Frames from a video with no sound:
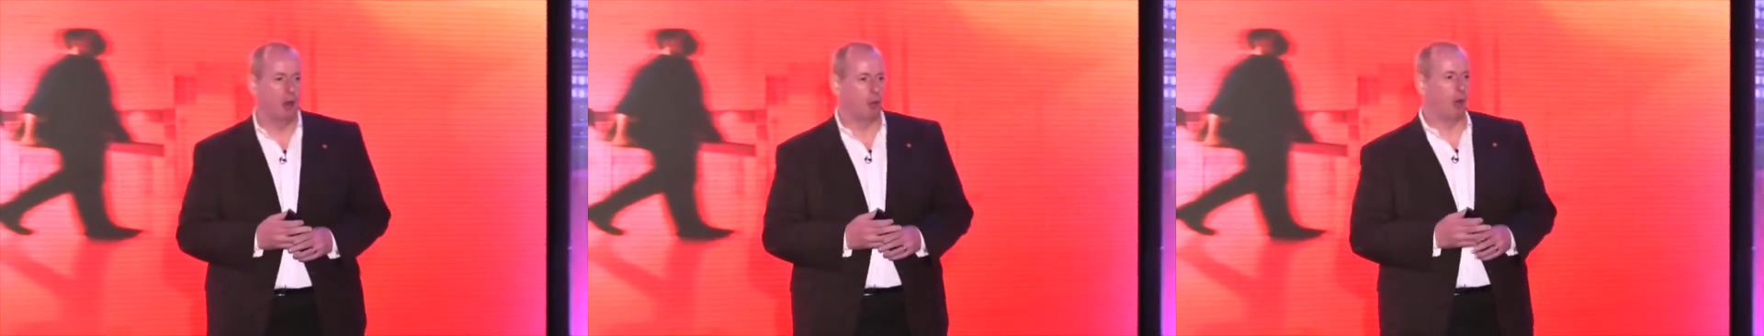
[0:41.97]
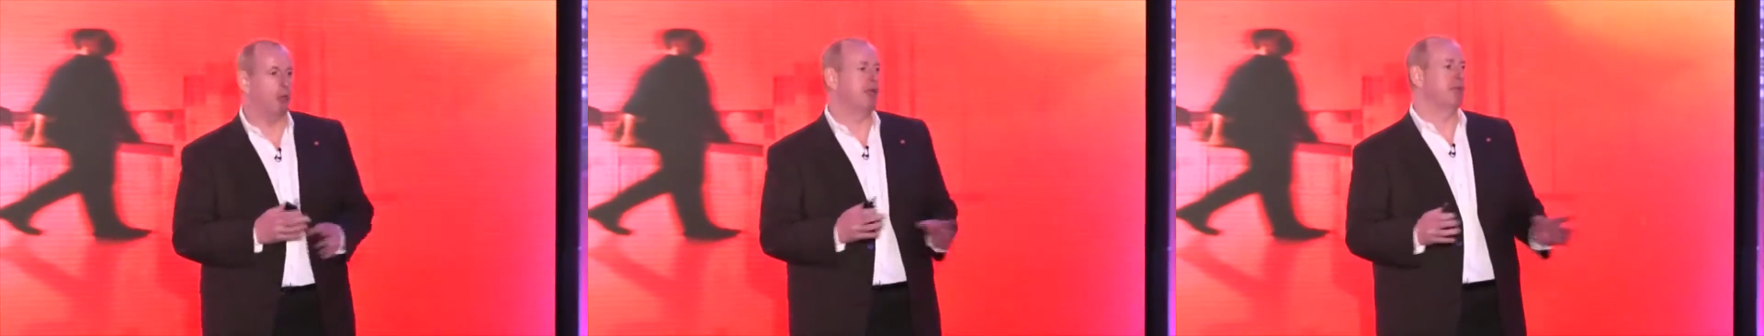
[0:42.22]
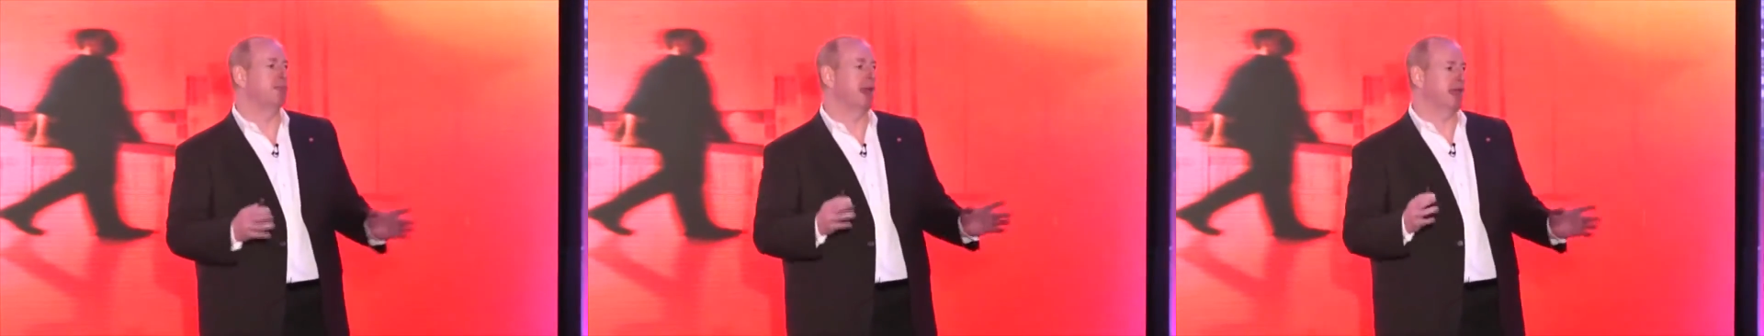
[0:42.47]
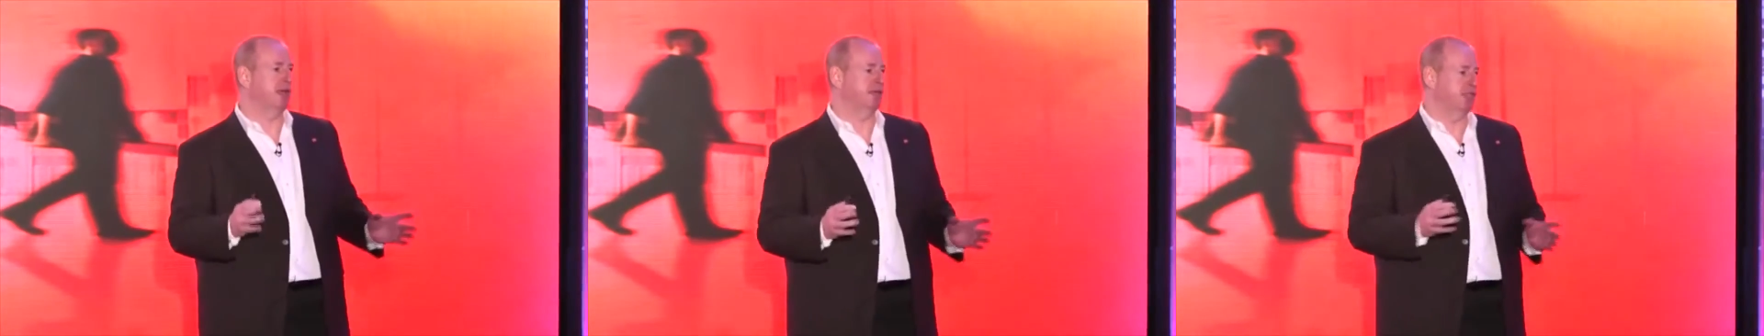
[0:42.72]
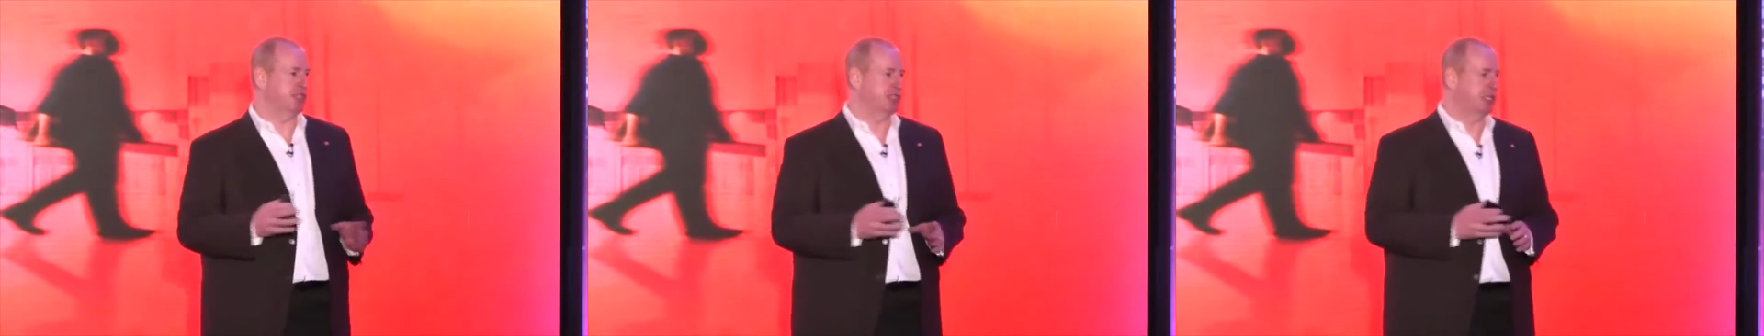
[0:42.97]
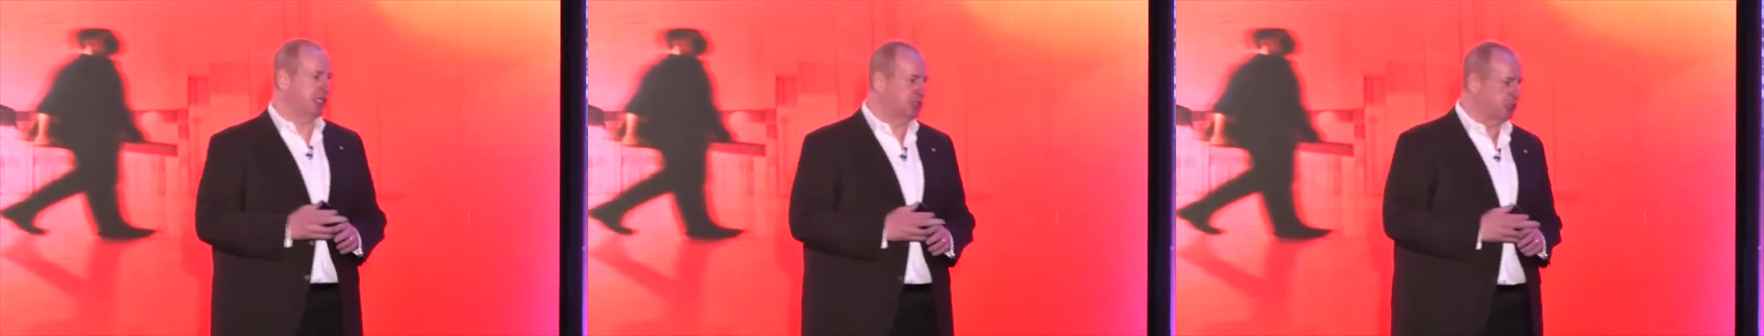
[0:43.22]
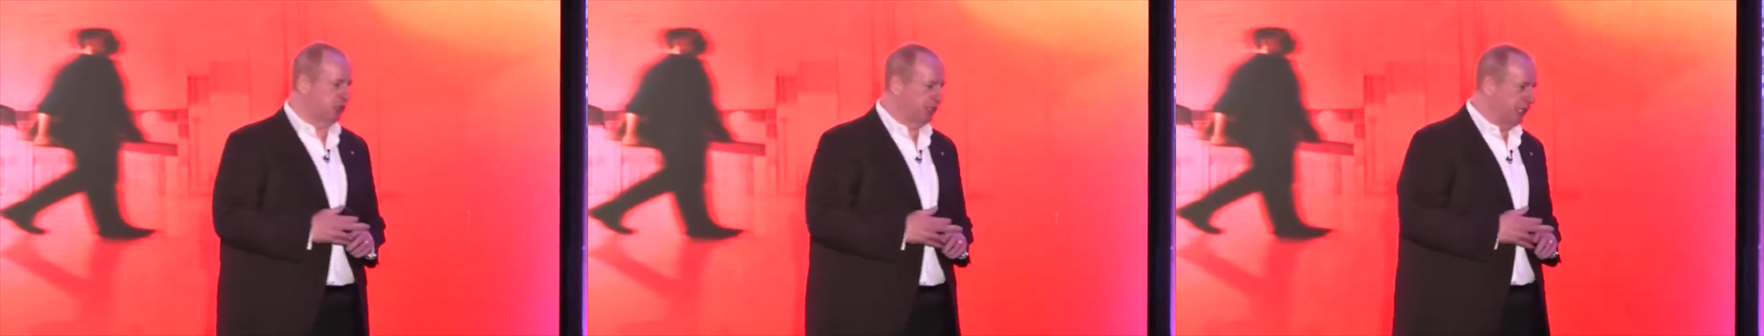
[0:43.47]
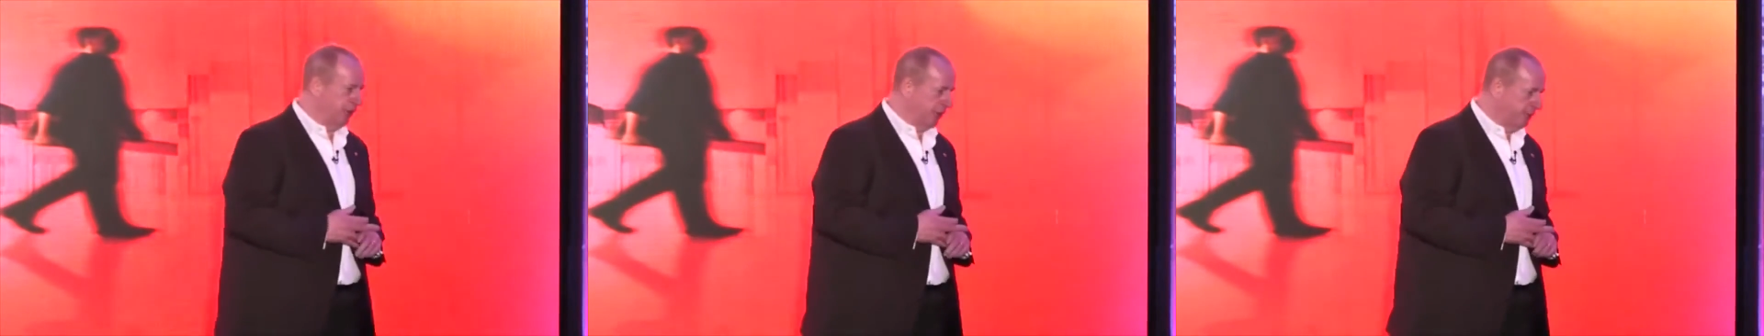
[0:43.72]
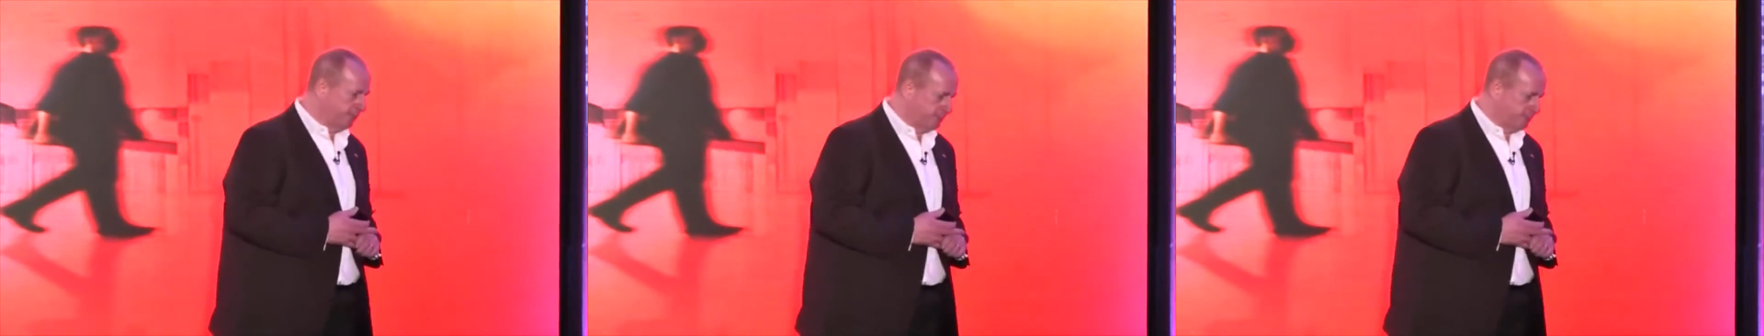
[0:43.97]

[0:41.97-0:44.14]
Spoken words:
what we can make of this digital era.